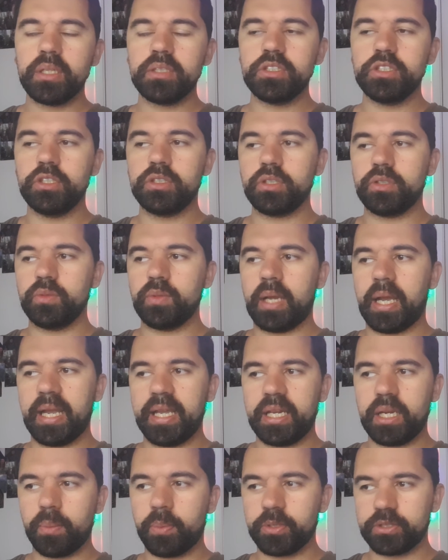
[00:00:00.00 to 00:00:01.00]
you do
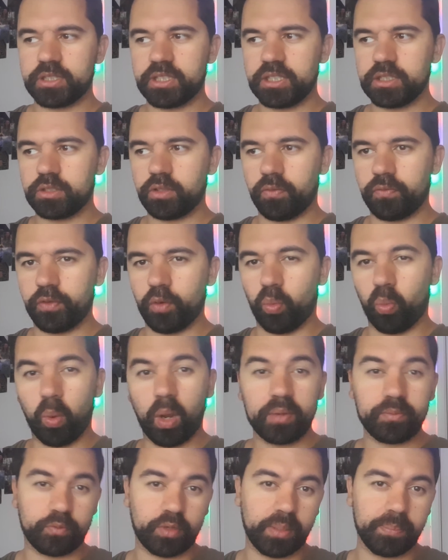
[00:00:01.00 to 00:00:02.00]
80% of your
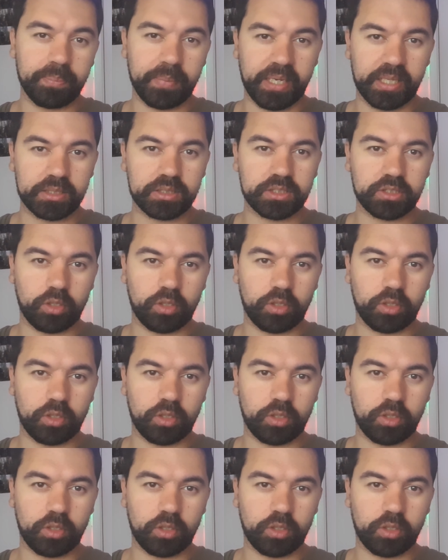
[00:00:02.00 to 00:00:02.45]
1 rep max.